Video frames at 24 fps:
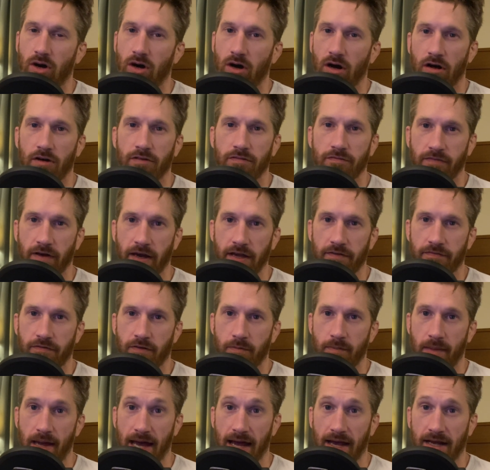all fight for
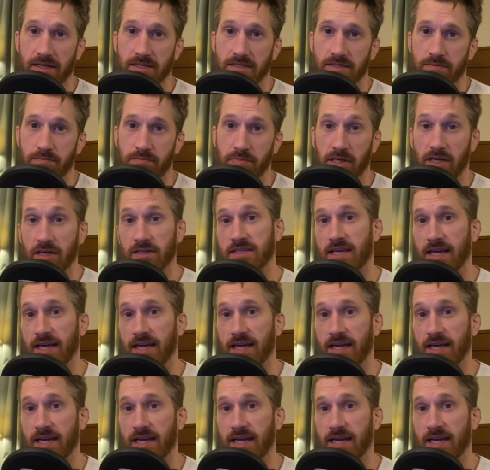Max because,